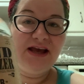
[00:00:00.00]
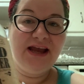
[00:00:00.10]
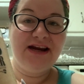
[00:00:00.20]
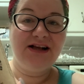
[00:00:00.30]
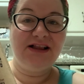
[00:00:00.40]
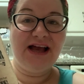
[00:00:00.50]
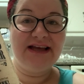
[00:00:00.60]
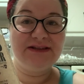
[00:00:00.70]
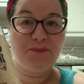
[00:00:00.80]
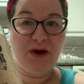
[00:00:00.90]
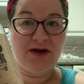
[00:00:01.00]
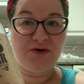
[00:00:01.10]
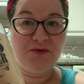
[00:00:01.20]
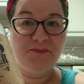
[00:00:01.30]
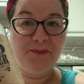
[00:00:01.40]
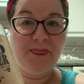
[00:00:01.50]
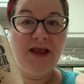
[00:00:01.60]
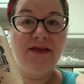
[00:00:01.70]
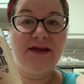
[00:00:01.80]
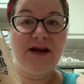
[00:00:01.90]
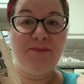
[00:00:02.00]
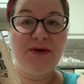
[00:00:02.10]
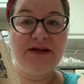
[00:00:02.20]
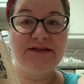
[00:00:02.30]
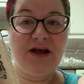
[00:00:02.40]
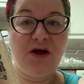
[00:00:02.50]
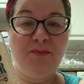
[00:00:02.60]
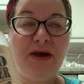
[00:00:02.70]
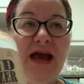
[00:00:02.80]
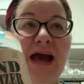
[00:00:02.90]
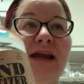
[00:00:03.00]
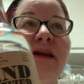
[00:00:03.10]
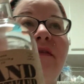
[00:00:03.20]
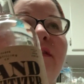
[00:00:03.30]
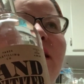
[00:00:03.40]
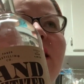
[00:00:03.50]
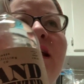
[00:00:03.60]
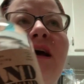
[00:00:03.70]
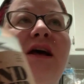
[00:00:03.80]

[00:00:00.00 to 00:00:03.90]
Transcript: in a glass bottle that I picked up at the